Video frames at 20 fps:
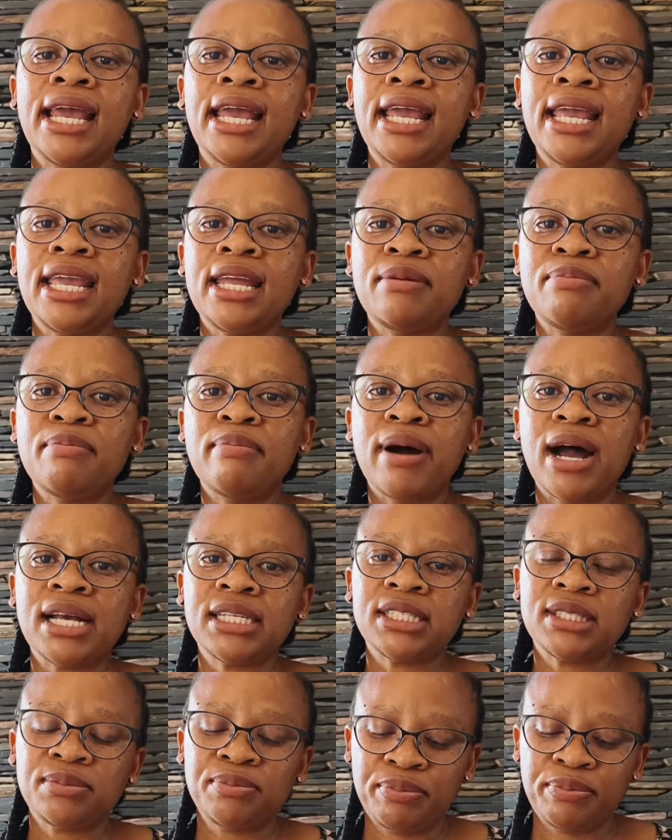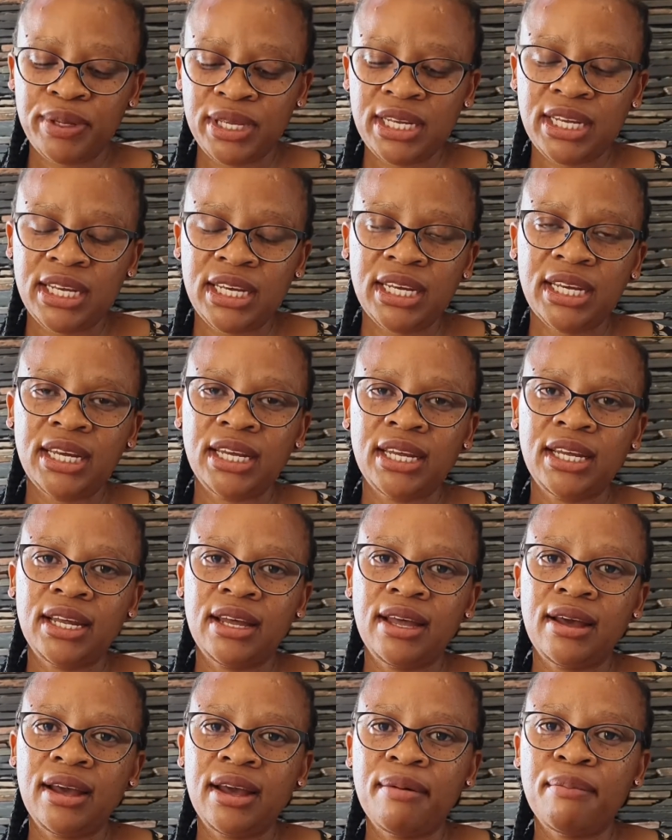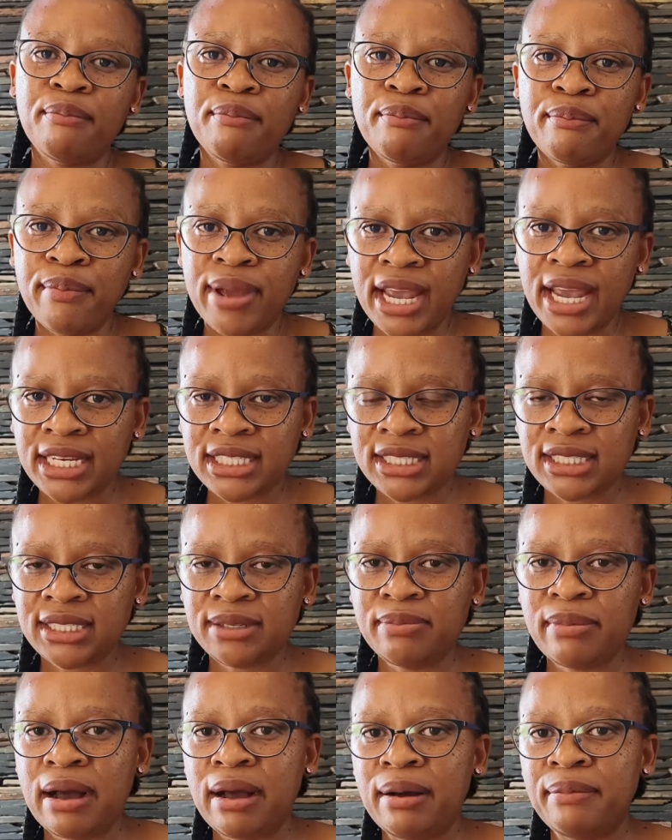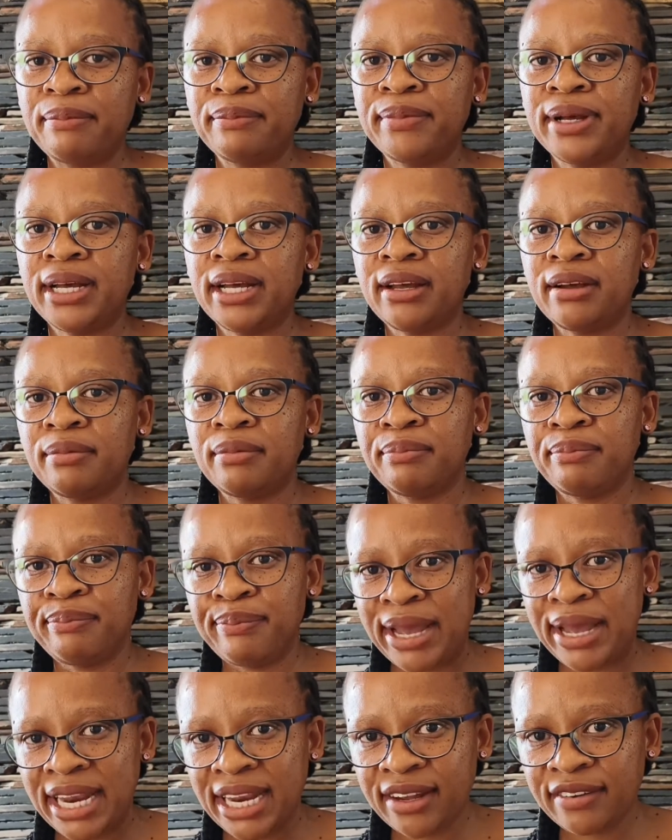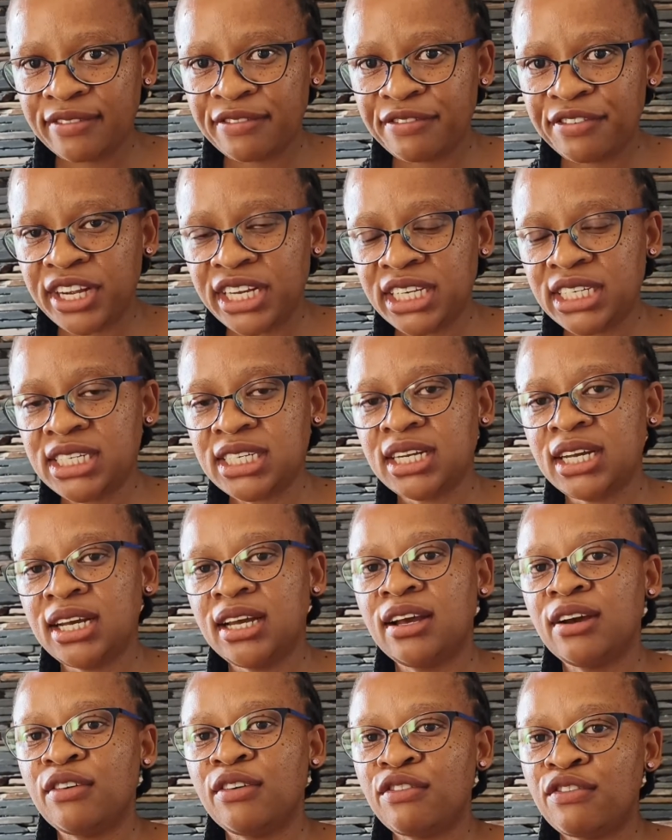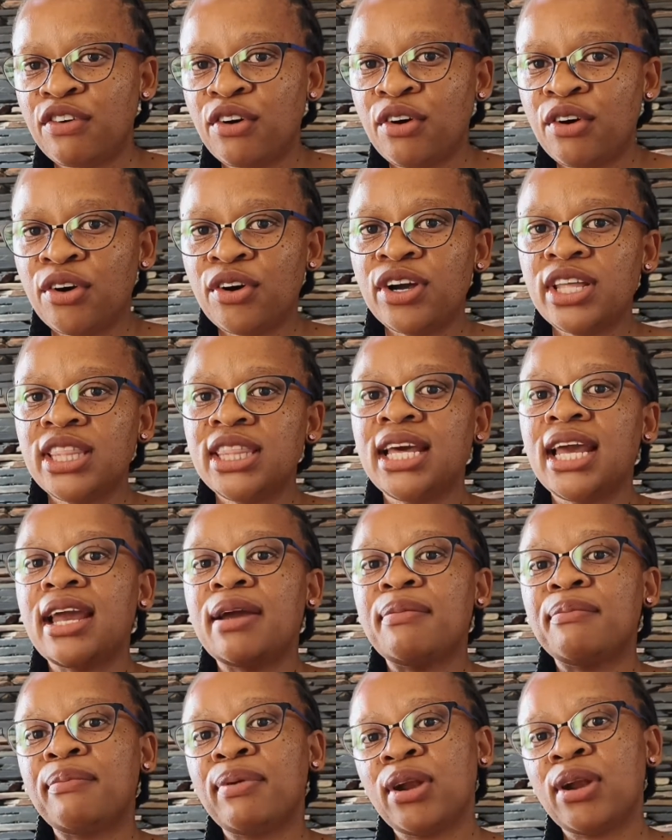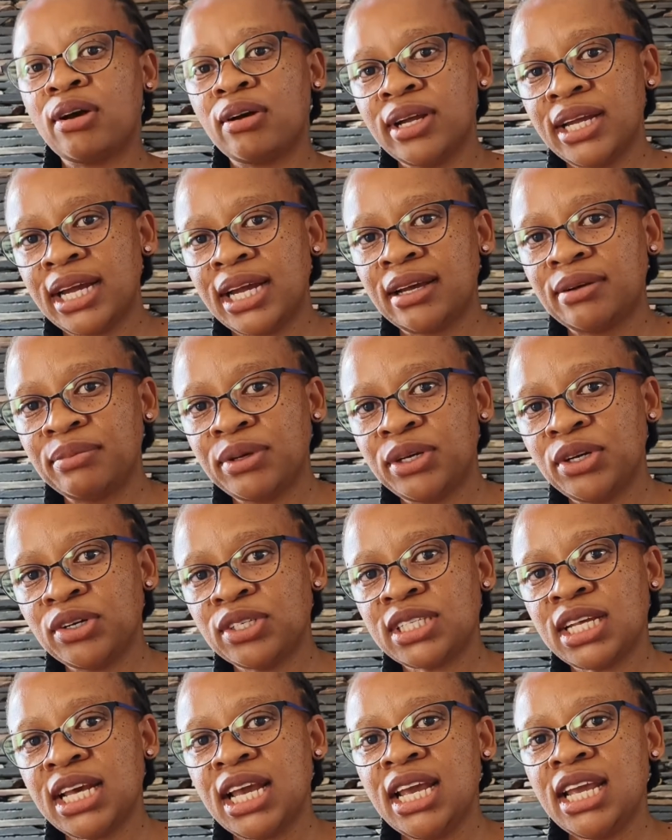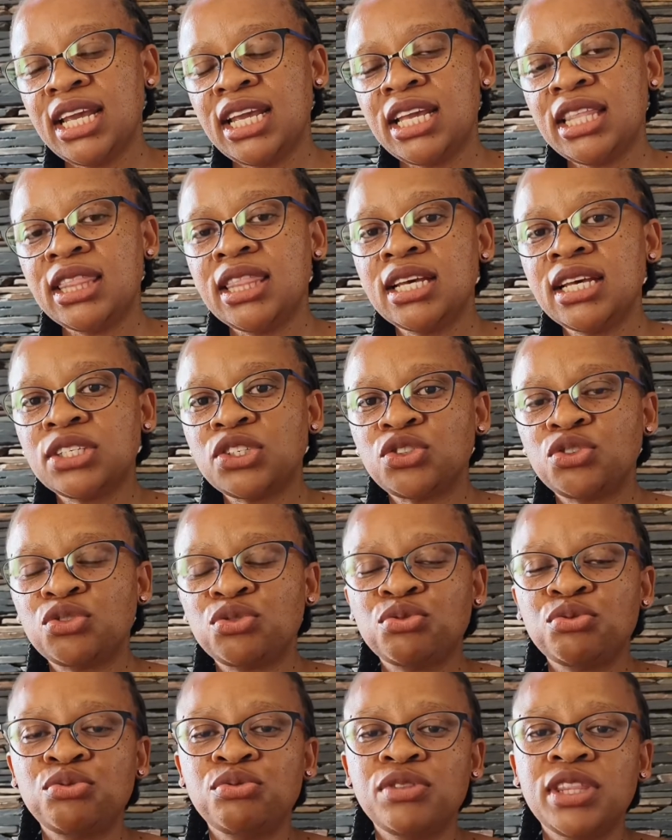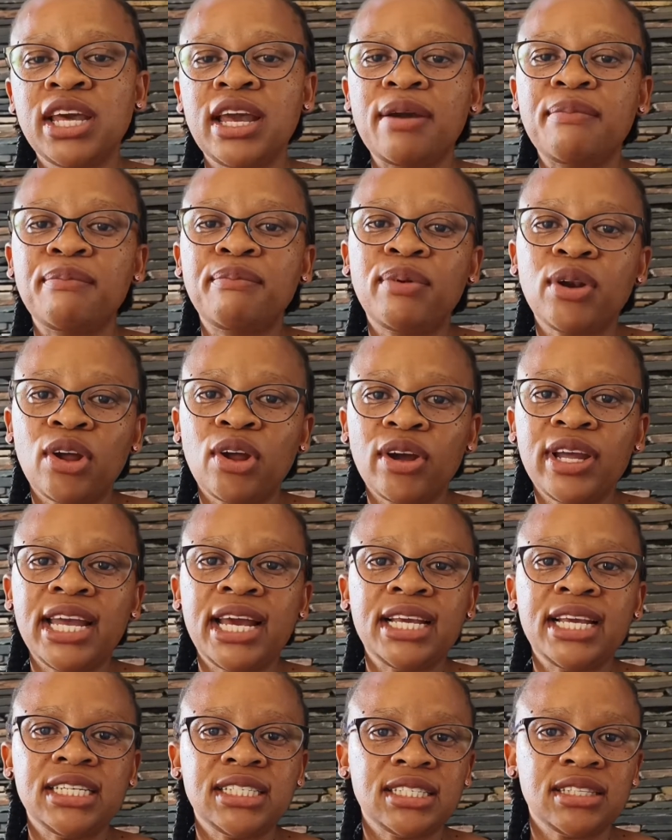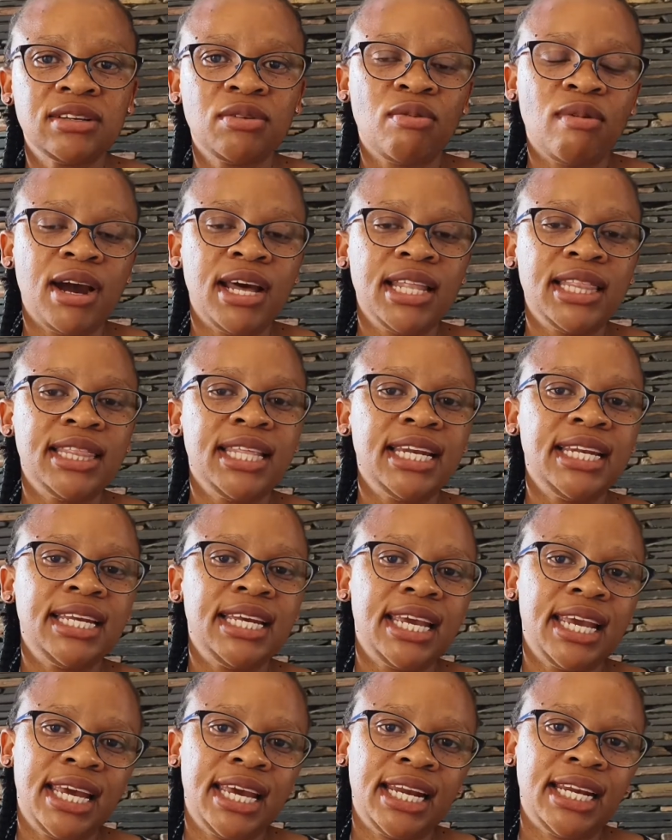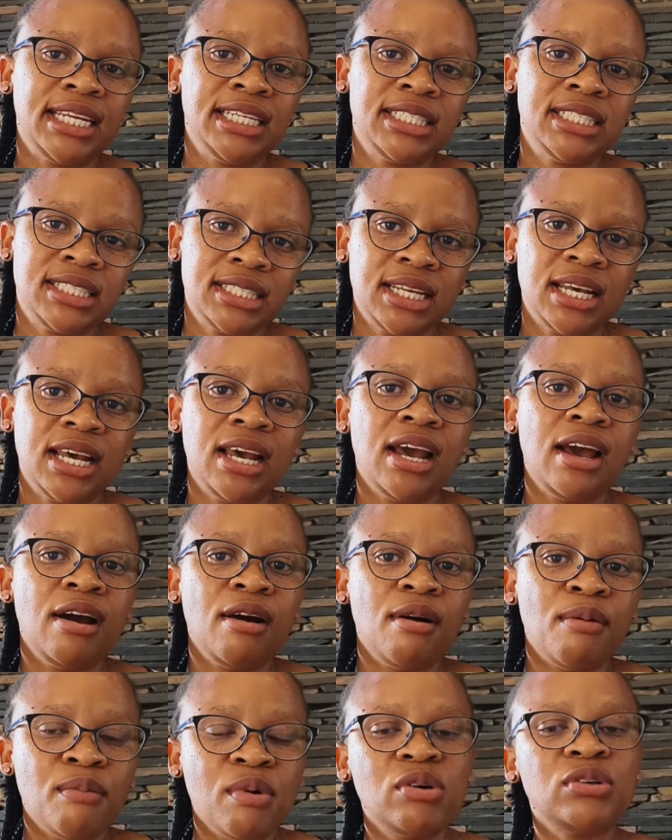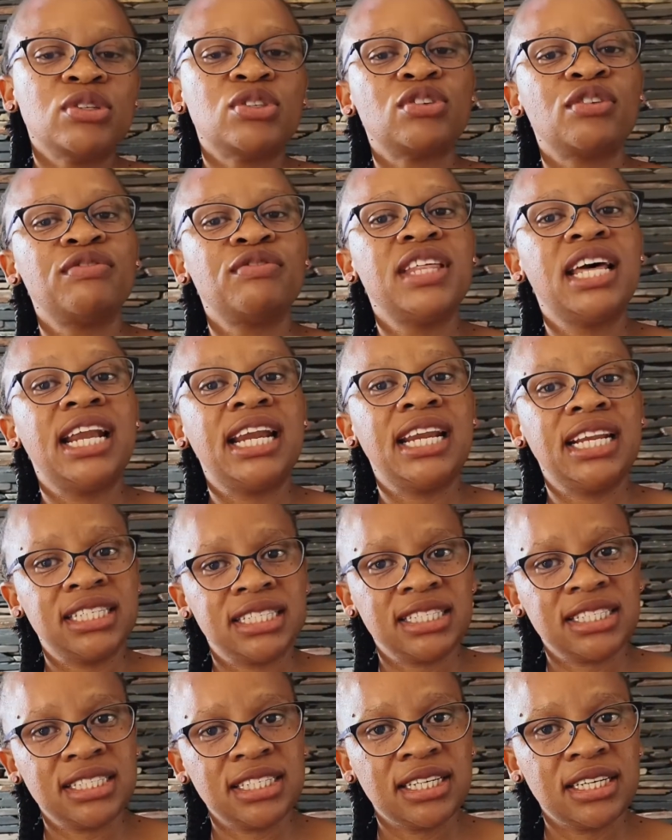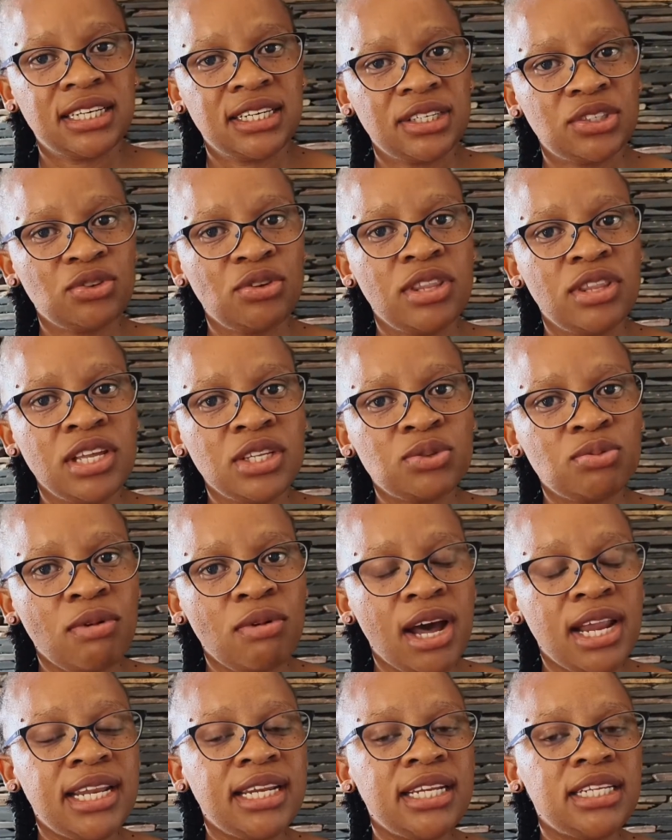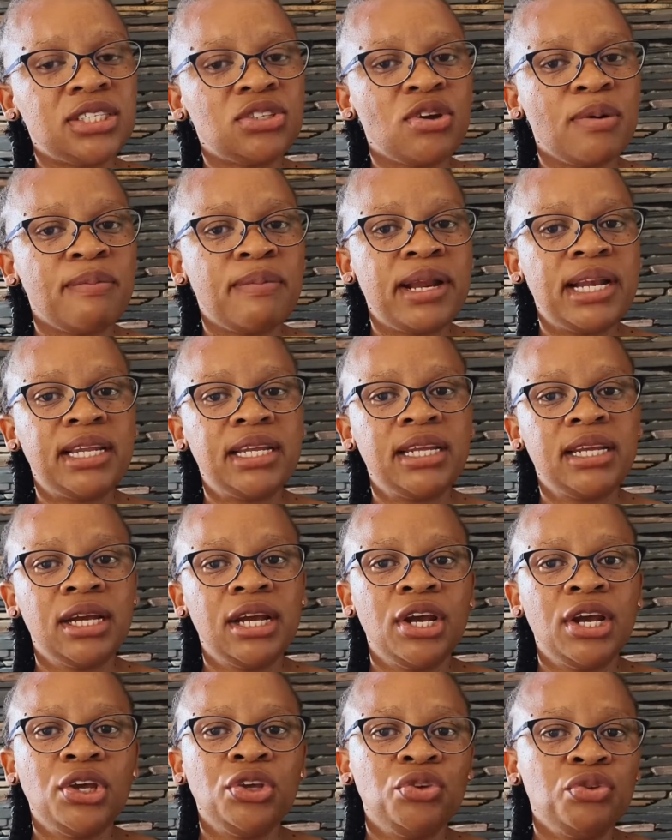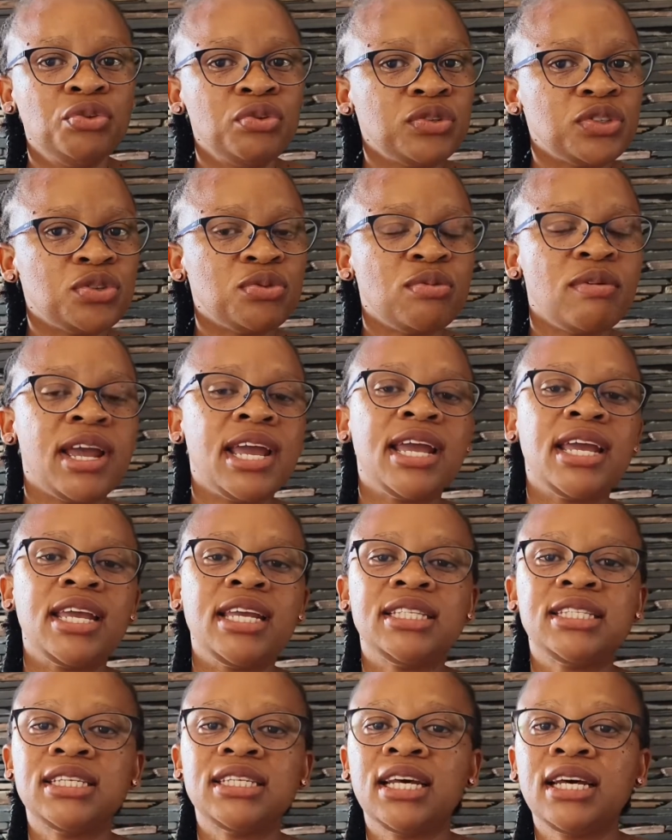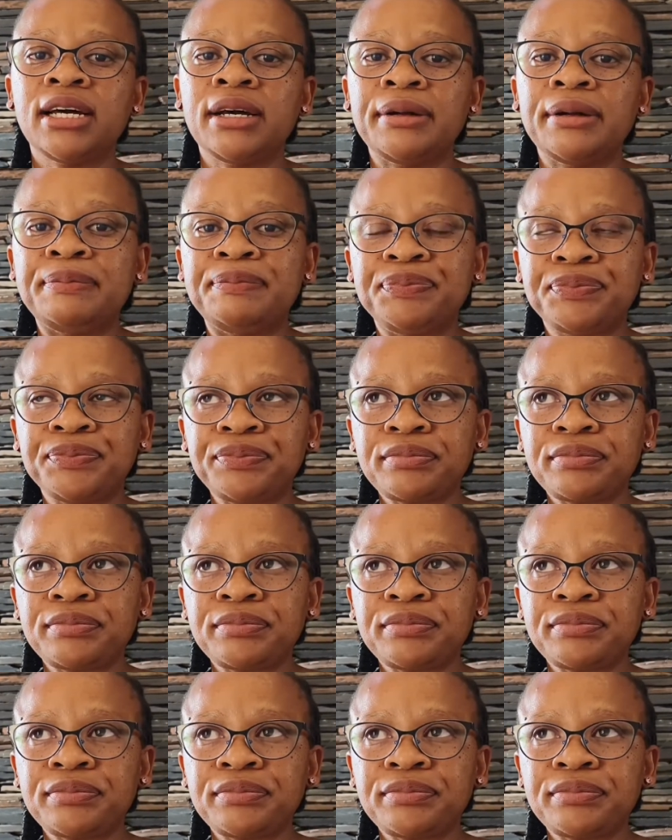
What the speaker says: it must be maximum benefit for the employer, because in this two, the employer is the one that carries most of the risk. So this one is normally used where it's a